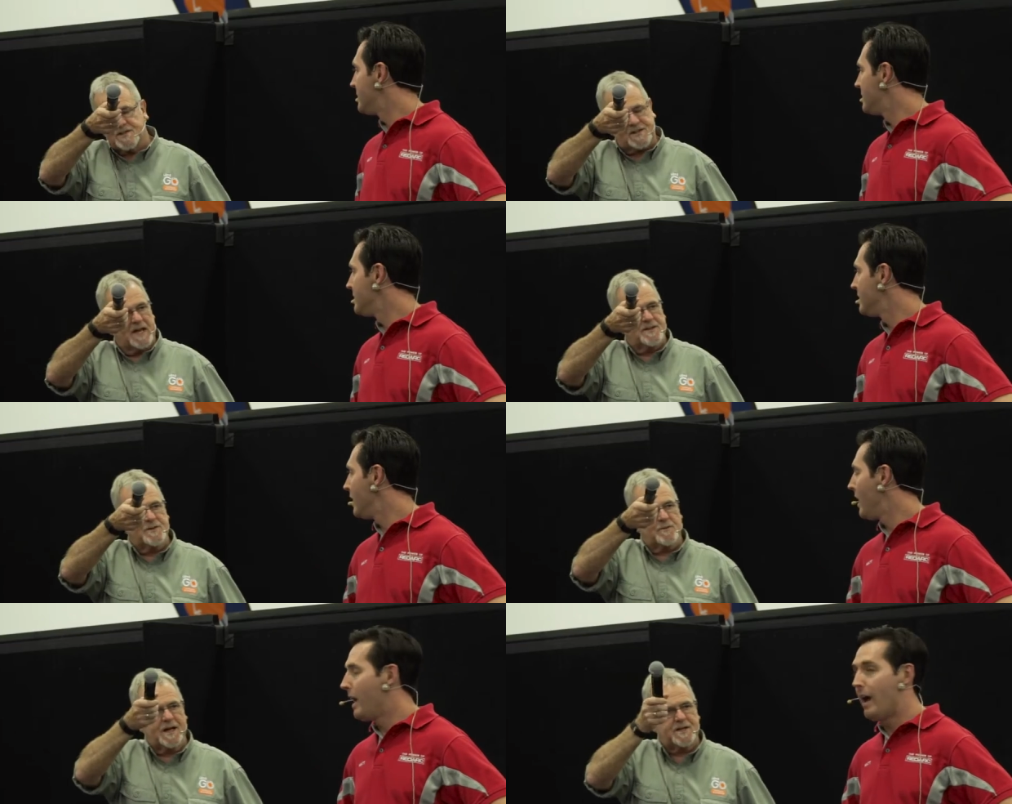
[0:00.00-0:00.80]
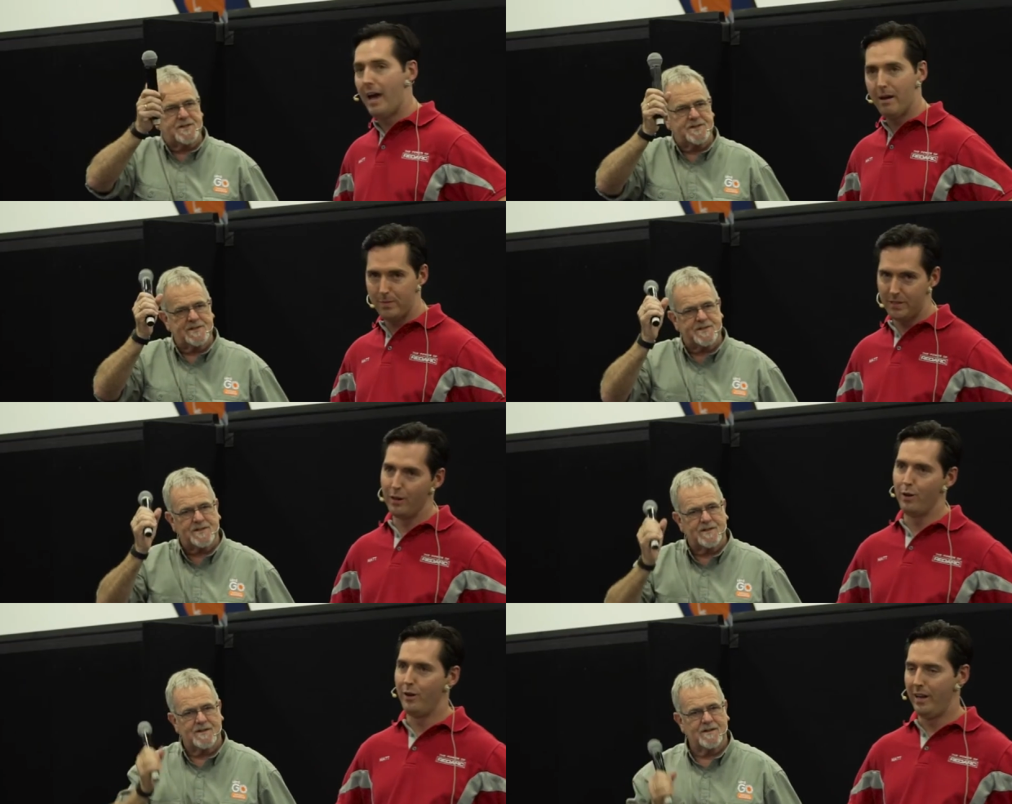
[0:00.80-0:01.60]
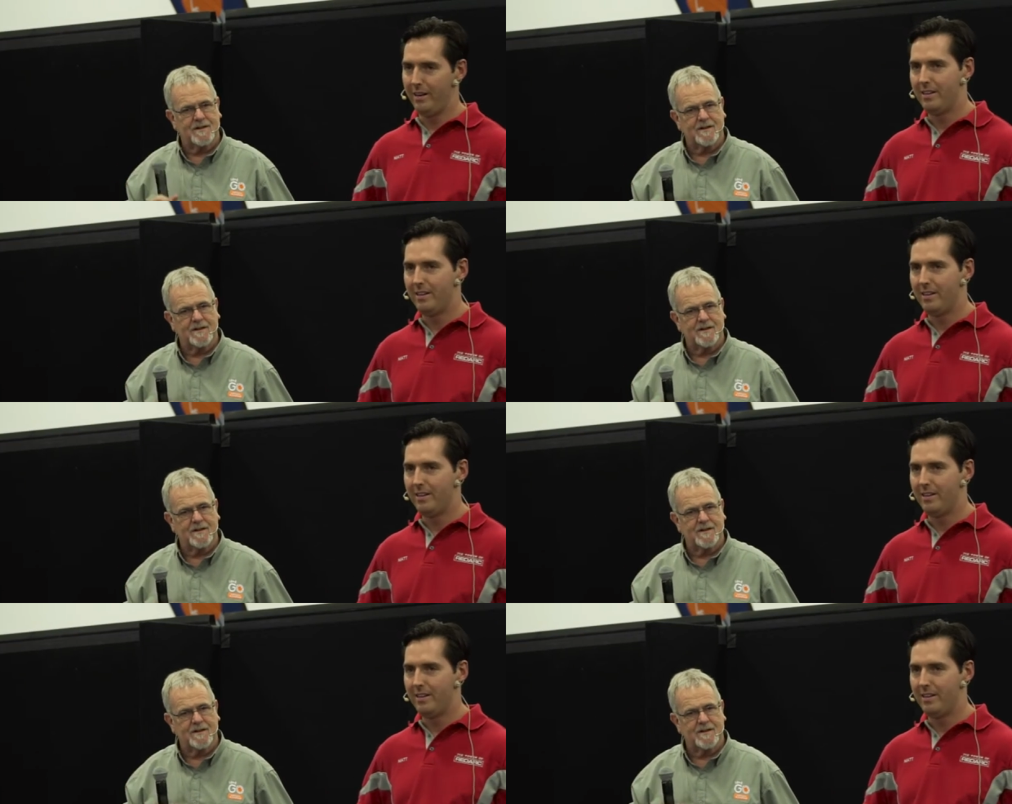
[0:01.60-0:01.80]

Speaker 1: sun directions? Absolutely.